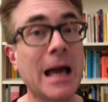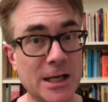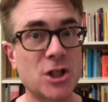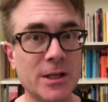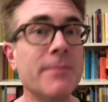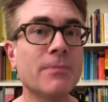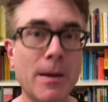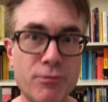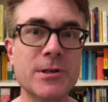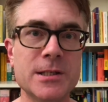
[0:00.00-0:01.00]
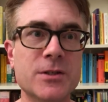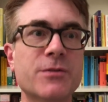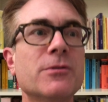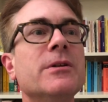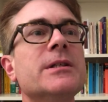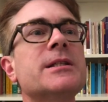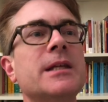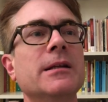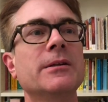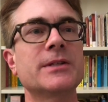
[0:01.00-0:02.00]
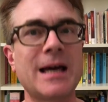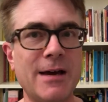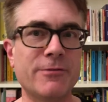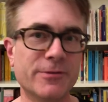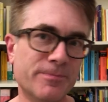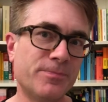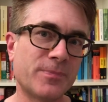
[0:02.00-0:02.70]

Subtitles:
actually a pretty useful skill to have.